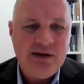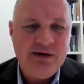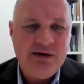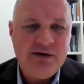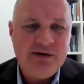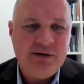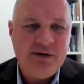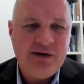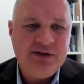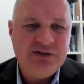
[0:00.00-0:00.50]

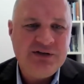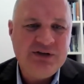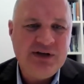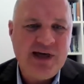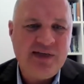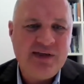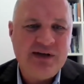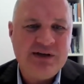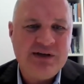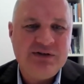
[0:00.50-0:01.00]
There is
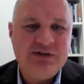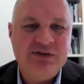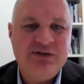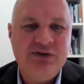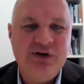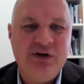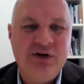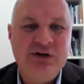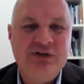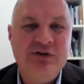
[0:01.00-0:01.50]
another
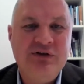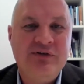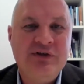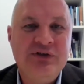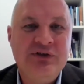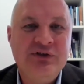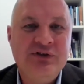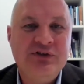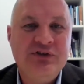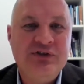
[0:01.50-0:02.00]
surge of
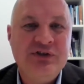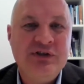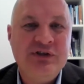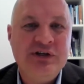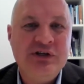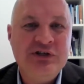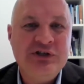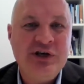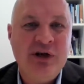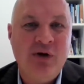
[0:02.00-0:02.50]
interest
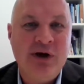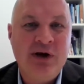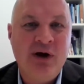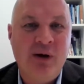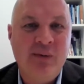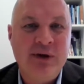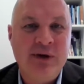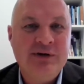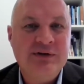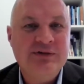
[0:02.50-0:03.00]
in
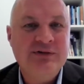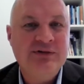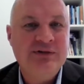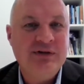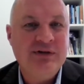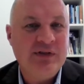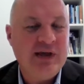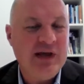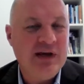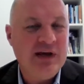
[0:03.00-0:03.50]

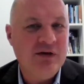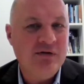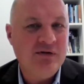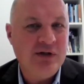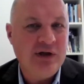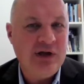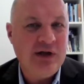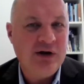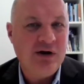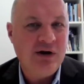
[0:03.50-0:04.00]
geoeconomics at the end
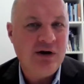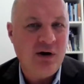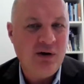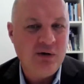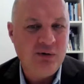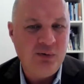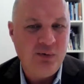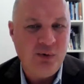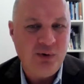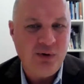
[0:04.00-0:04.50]
of the
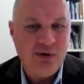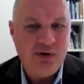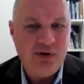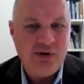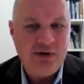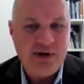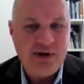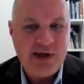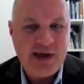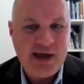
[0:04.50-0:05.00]
Cold
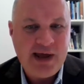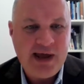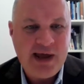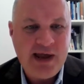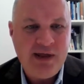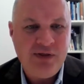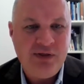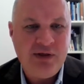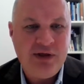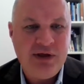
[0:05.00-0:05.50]
War
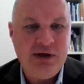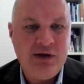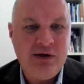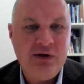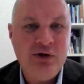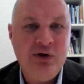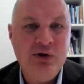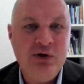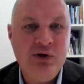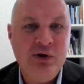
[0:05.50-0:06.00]
and
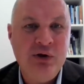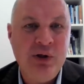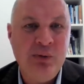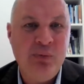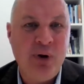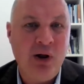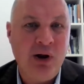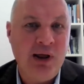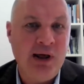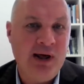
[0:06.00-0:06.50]
the
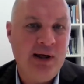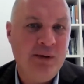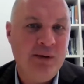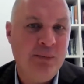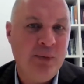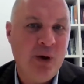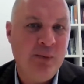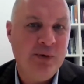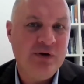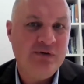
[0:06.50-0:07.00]

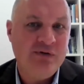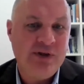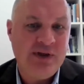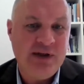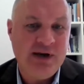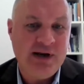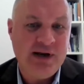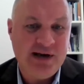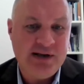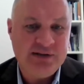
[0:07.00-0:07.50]
unipolar moment for
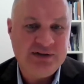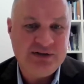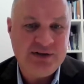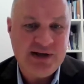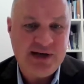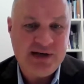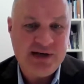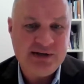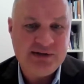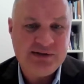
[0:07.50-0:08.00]
the United
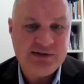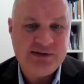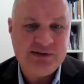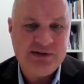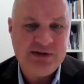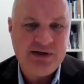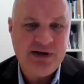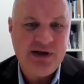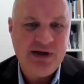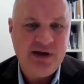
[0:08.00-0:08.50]

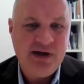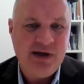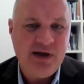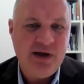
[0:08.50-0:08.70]
States,